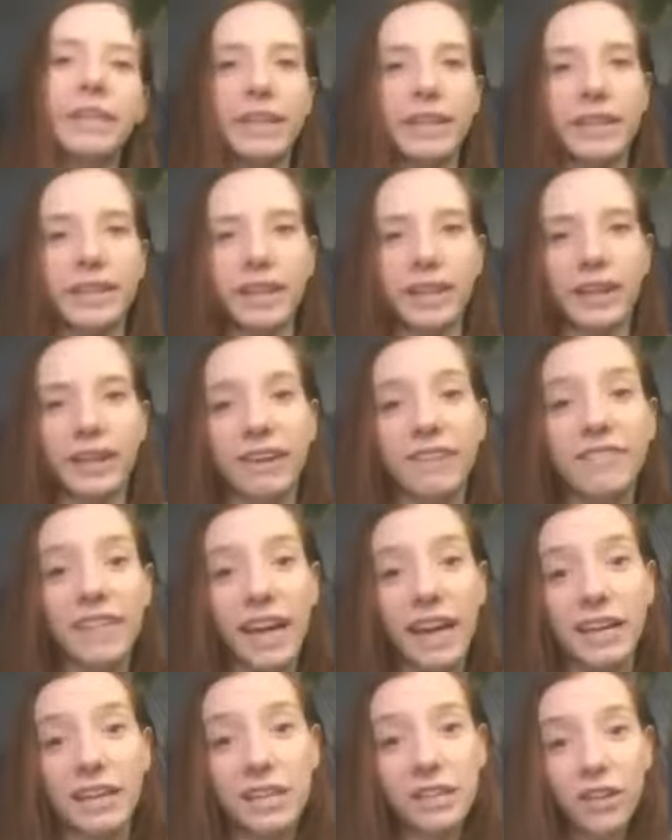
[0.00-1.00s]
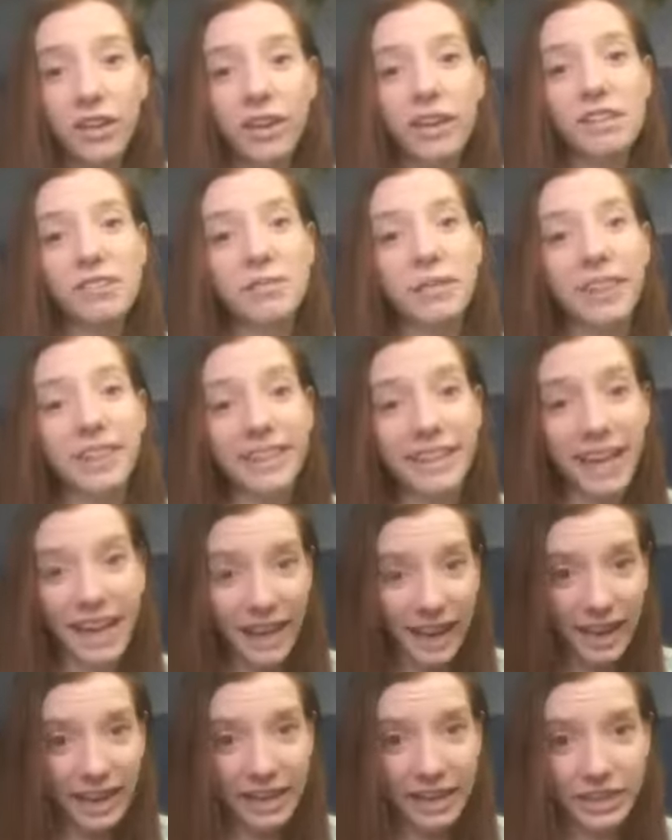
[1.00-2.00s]
thinking of that starts with an
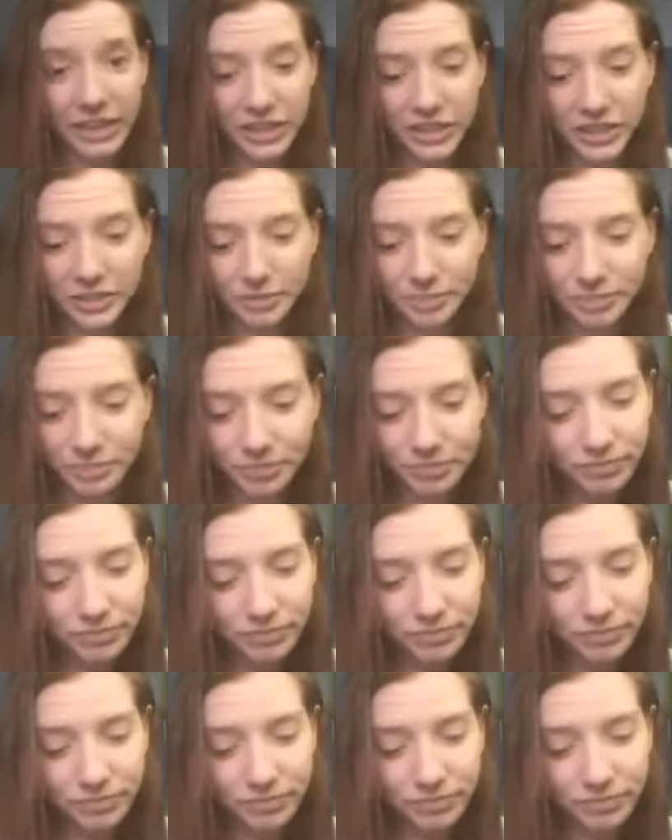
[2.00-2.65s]
H.